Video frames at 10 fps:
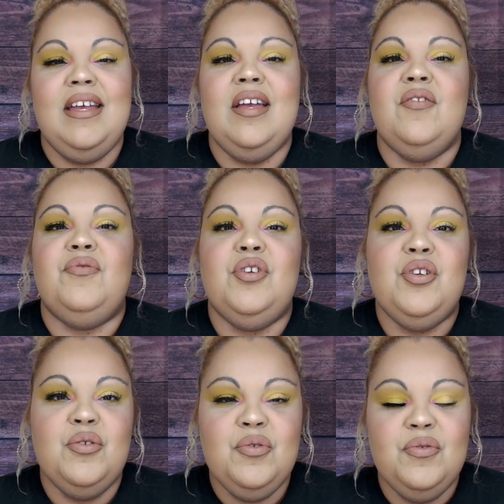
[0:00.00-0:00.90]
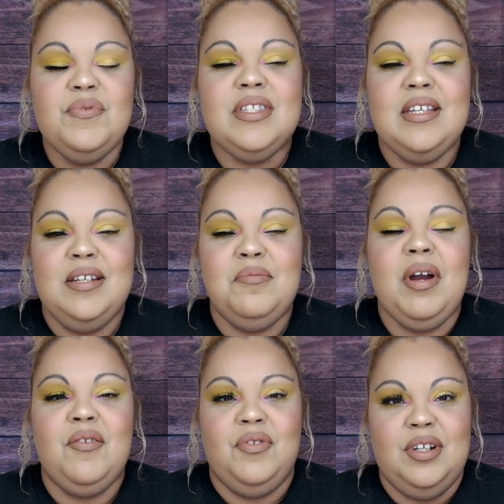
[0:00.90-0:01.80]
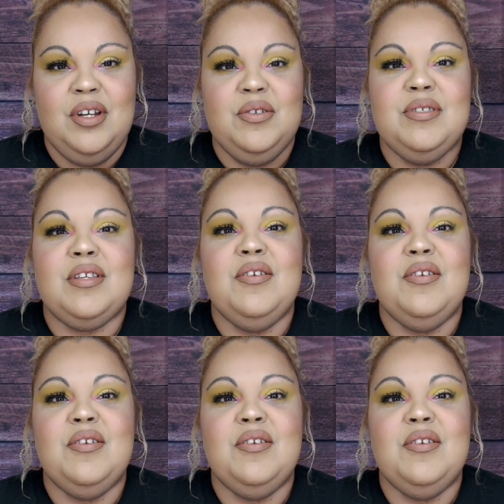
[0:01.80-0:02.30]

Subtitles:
if you've seen my videos,